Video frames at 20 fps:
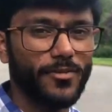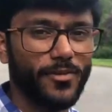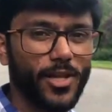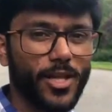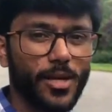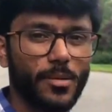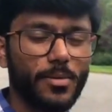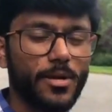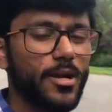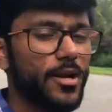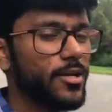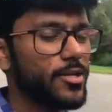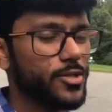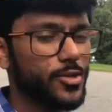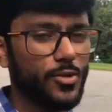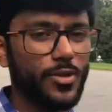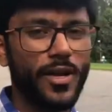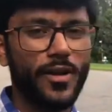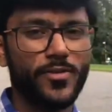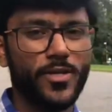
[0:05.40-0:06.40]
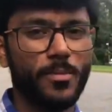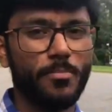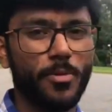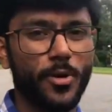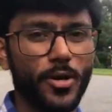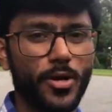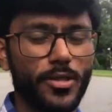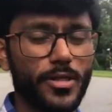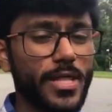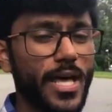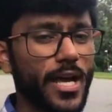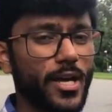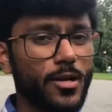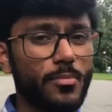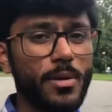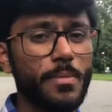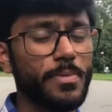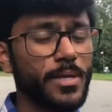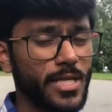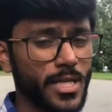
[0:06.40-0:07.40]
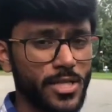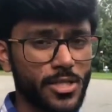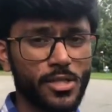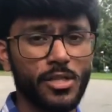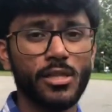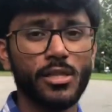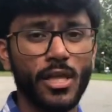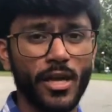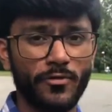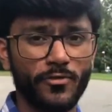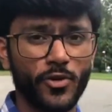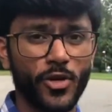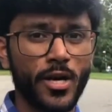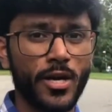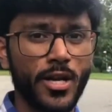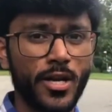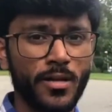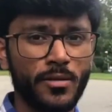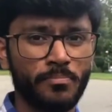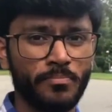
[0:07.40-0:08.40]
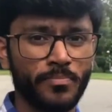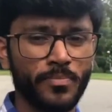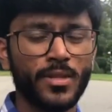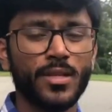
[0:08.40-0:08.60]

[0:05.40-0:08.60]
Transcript: develop soon after birth that could be potentially life-threatening?